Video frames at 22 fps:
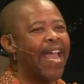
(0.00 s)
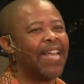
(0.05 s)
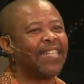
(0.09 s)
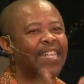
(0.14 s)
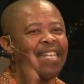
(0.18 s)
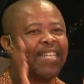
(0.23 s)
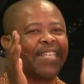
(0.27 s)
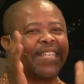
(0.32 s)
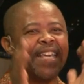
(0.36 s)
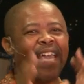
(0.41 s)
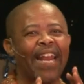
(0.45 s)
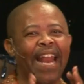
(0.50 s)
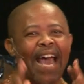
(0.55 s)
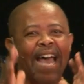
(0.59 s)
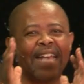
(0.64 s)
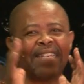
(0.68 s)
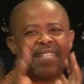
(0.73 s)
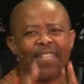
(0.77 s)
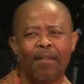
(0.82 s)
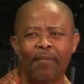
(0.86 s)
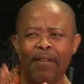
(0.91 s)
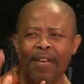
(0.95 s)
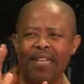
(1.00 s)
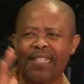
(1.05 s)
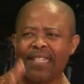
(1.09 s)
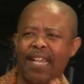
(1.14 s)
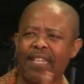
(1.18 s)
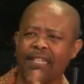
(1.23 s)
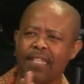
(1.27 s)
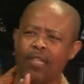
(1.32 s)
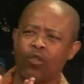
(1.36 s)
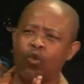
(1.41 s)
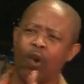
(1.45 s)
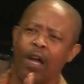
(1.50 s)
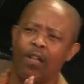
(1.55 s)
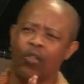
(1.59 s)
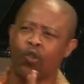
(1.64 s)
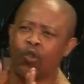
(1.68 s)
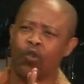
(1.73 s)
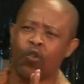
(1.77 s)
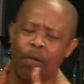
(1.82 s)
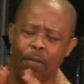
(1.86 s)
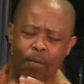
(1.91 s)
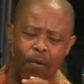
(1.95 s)
Ezekiel asebedisa
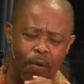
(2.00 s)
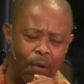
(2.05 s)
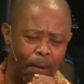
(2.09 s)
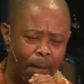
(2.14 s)
setshwantsho mo.